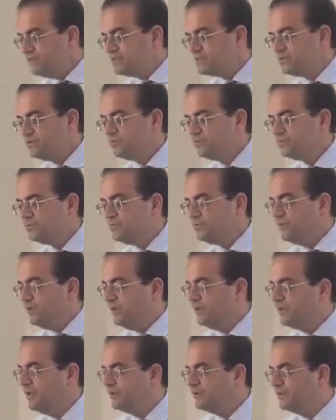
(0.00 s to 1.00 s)
So
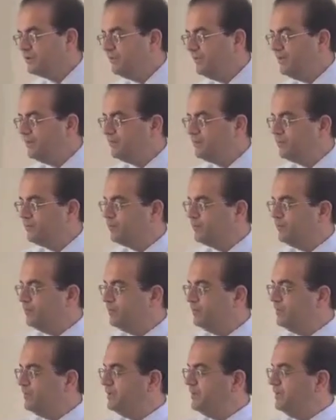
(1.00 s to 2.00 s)
another paper
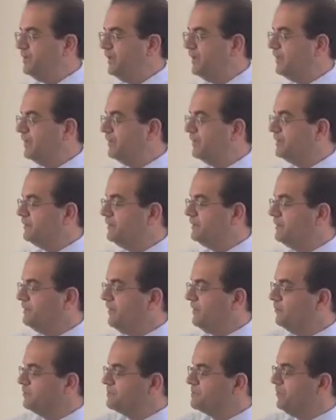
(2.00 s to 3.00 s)

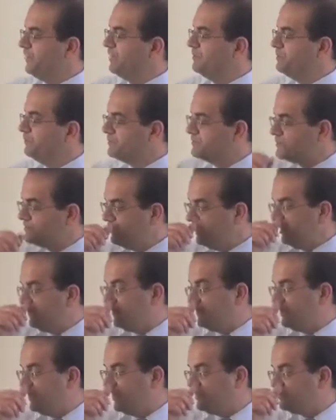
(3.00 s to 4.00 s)
that was published
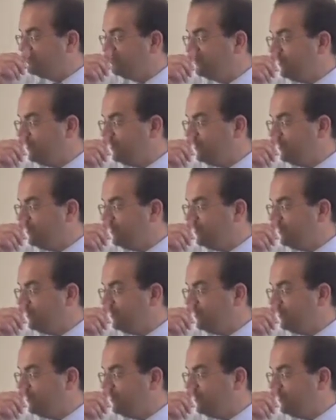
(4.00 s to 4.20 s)
by Dr.